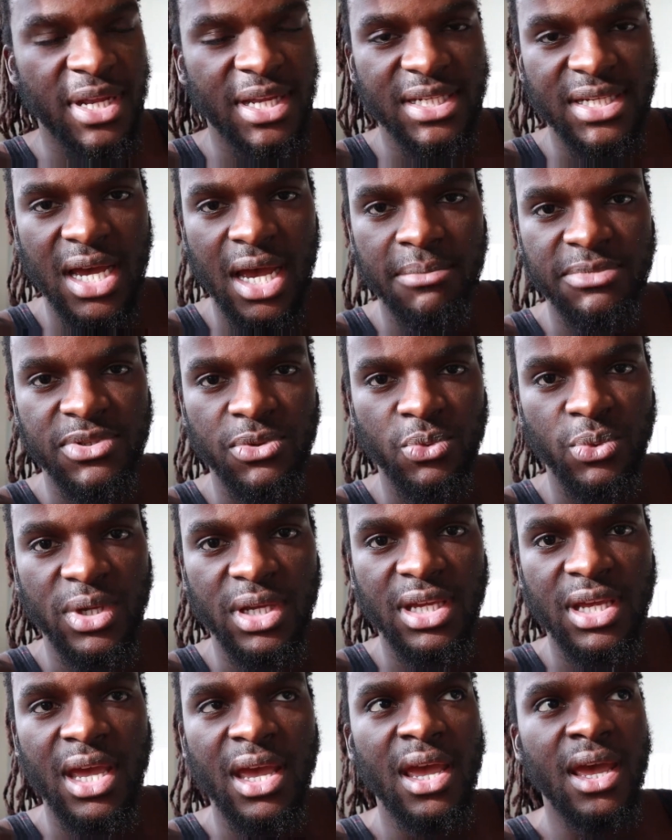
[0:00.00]
times a
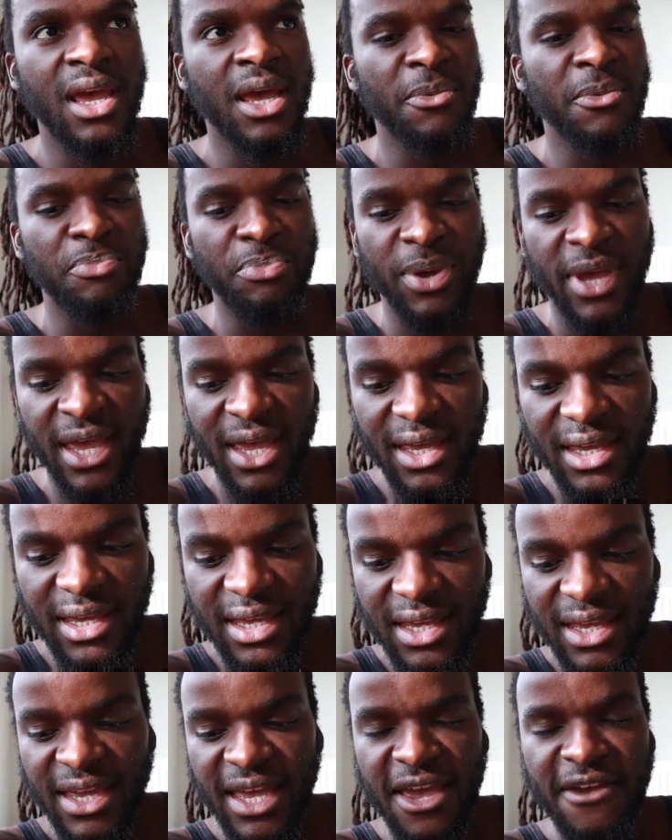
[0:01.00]
week,
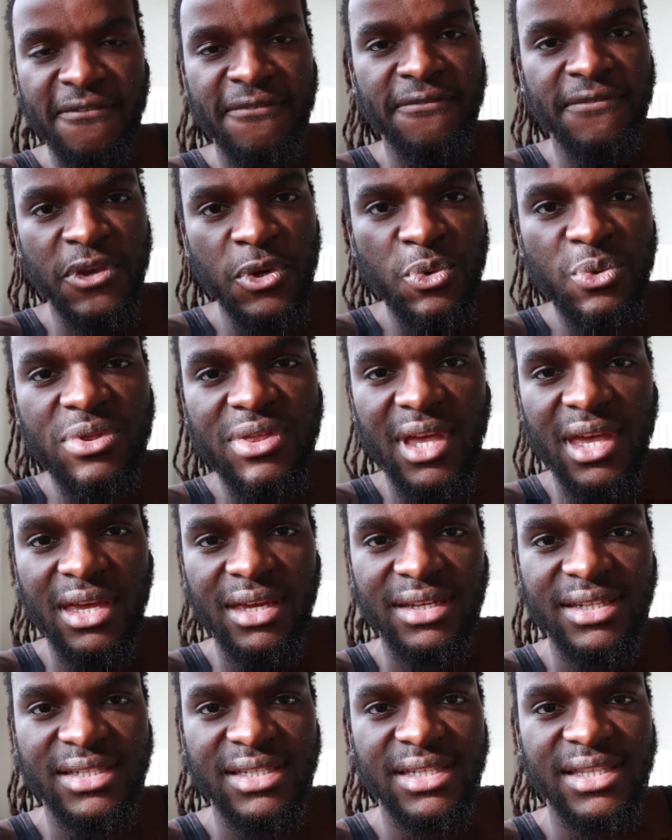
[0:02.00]
pick a few
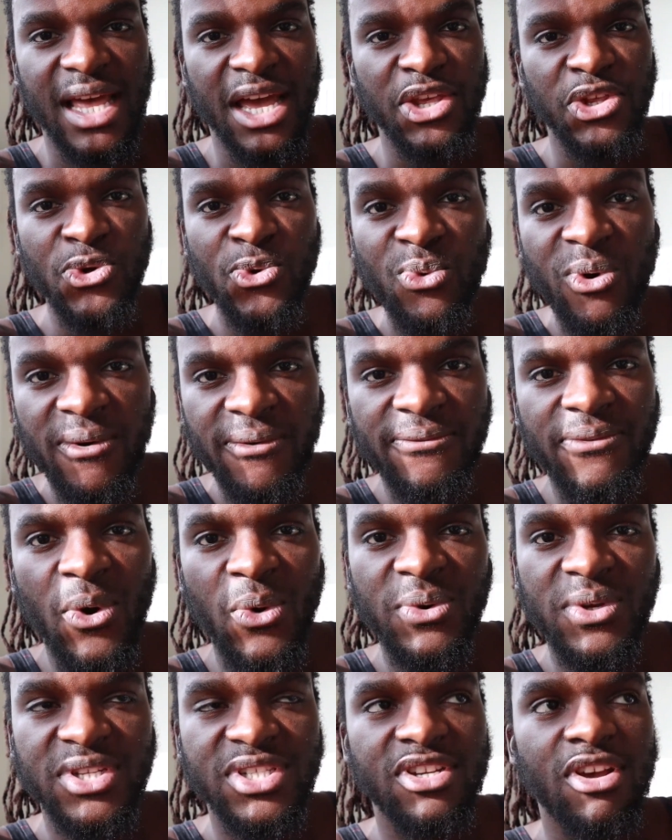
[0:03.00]
things that you will
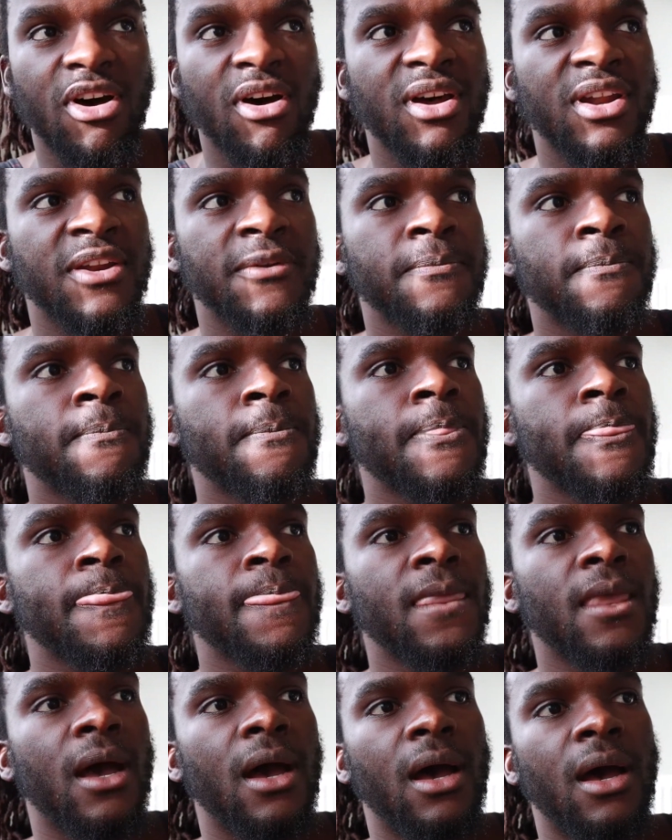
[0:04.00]
focus on
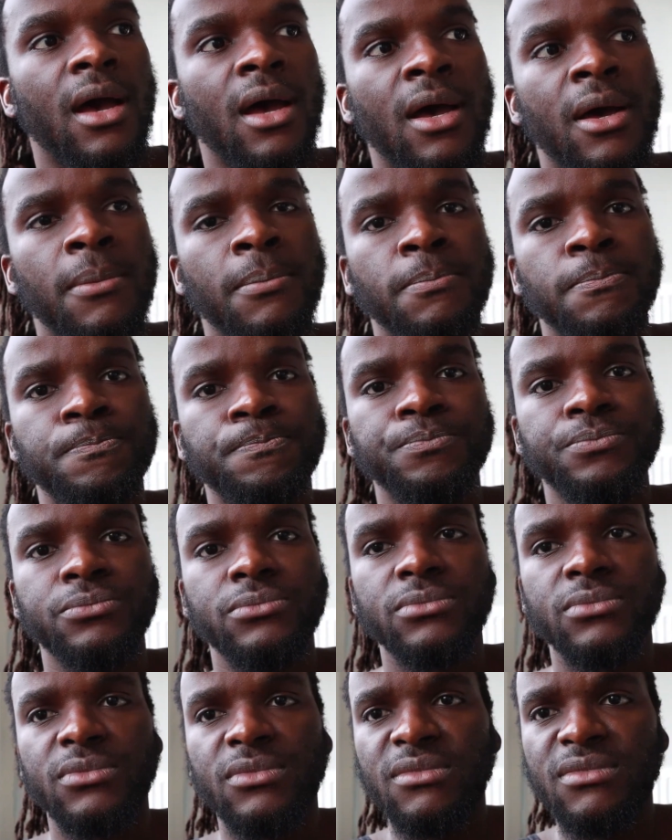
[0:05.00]

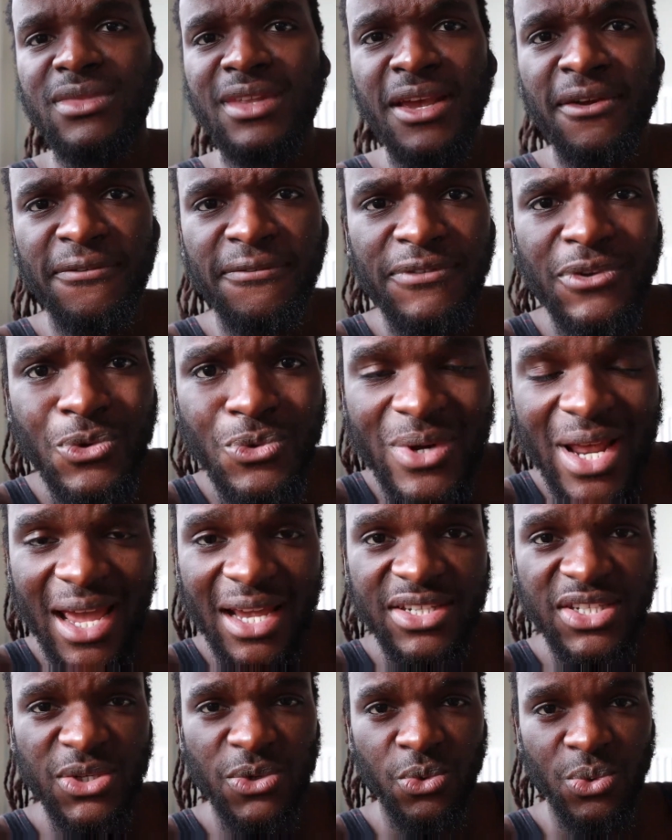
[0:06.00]
a few
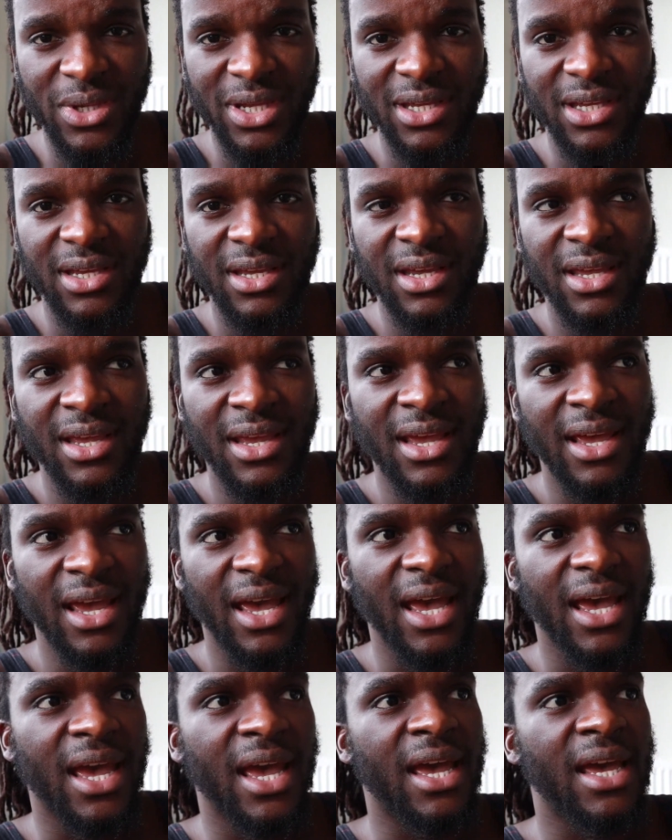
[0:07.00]
days a week,
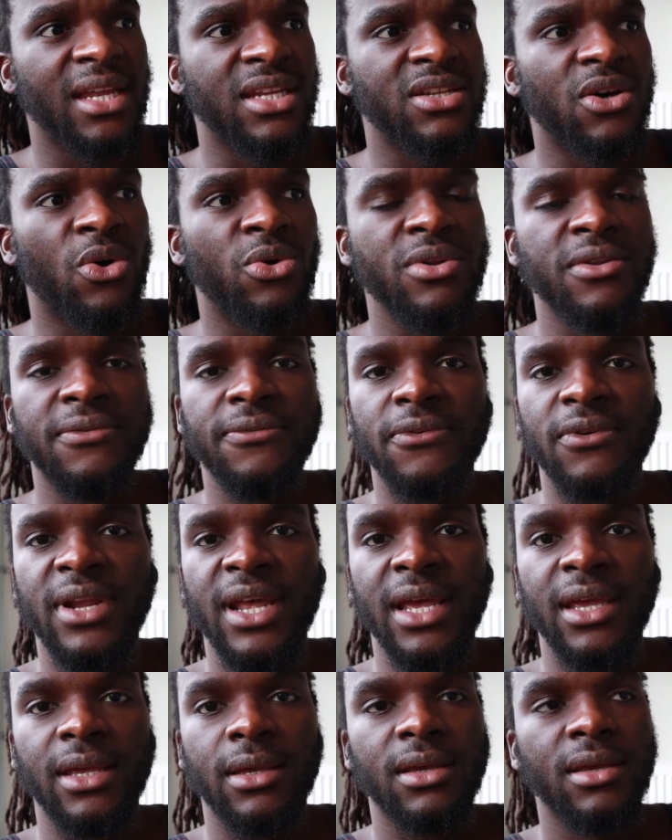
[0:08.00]
and only for
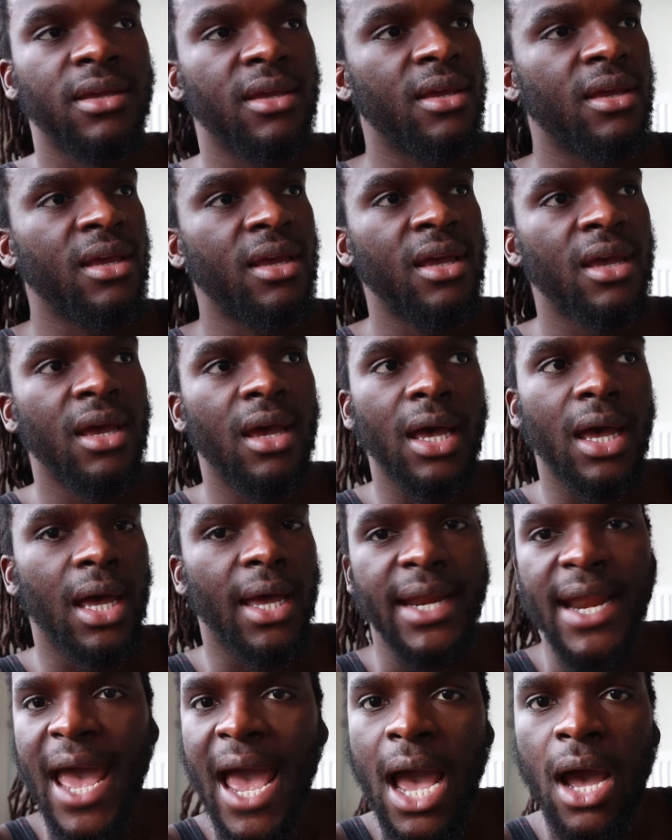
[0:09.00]
like
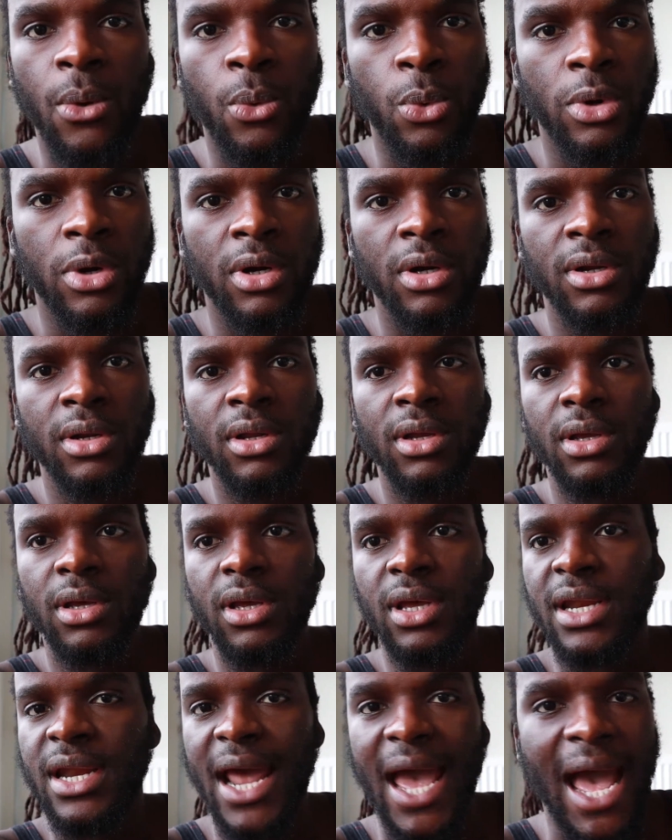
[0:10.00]
an hour
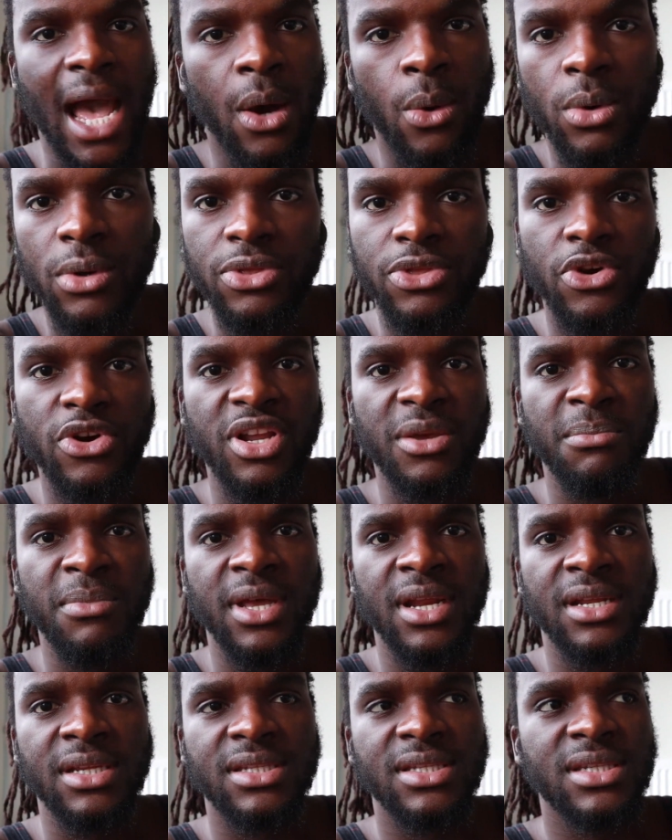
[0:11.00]
30
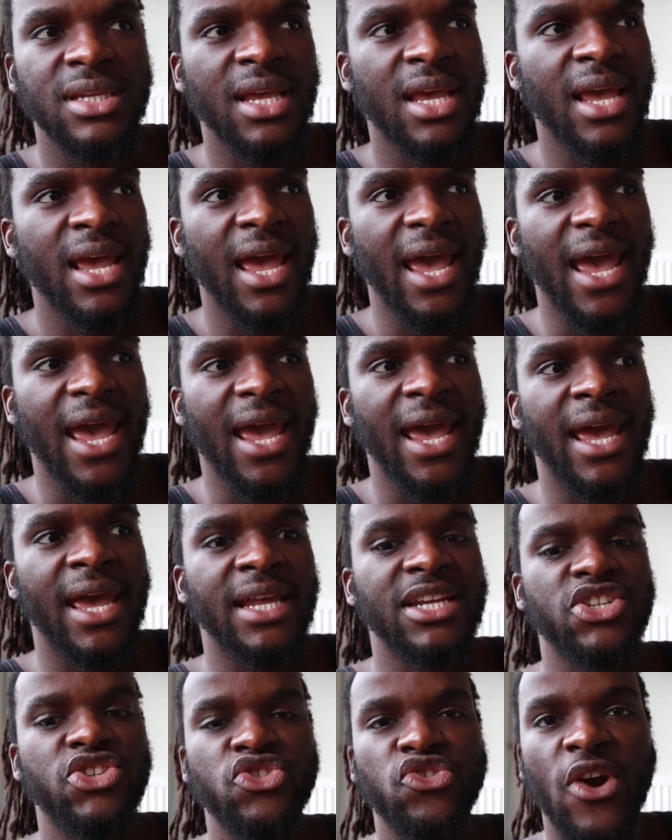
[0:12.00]
minutes,
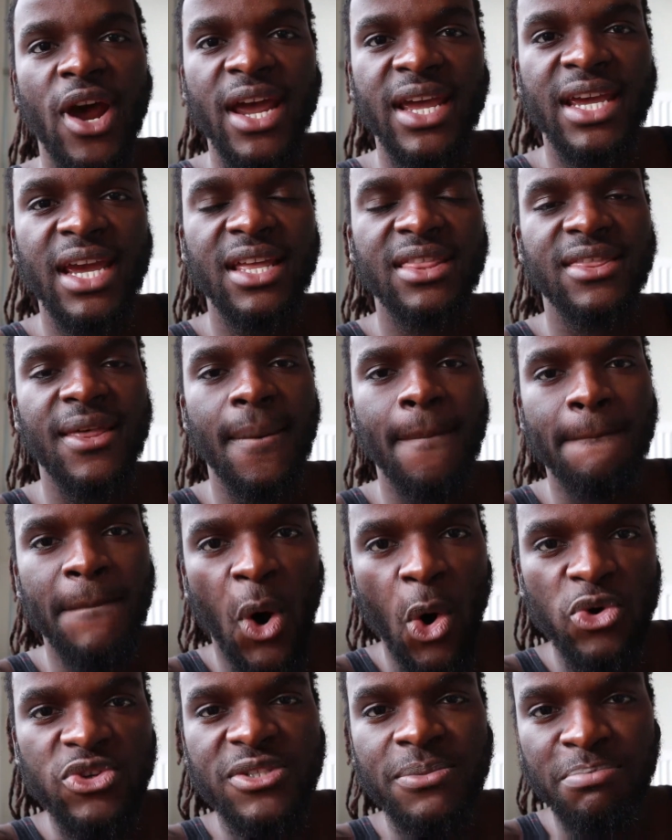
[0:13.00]
and try and get the
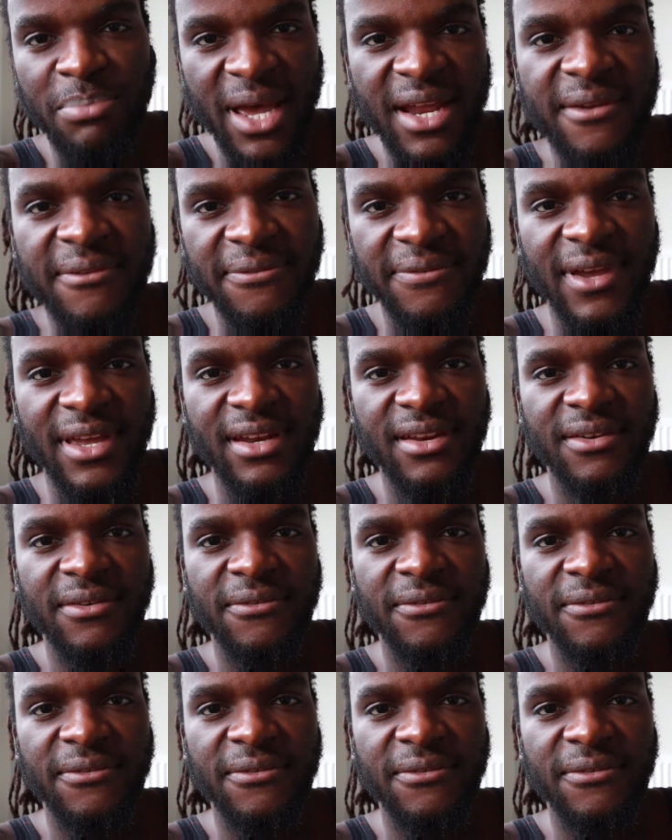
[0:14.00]
most benefit